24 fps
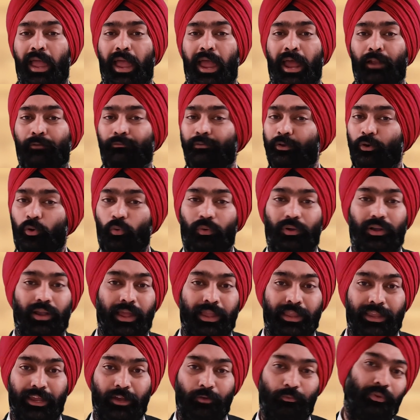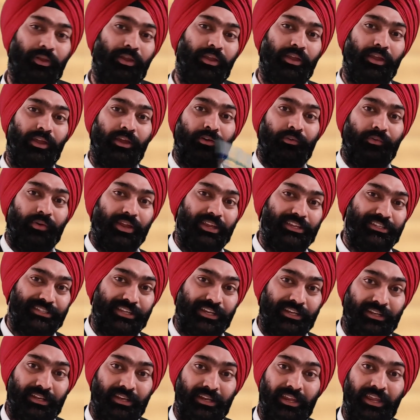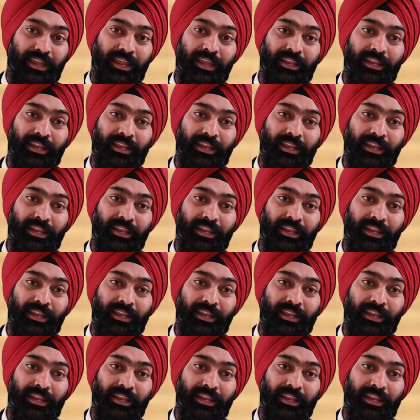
and we don't like it, we erase it.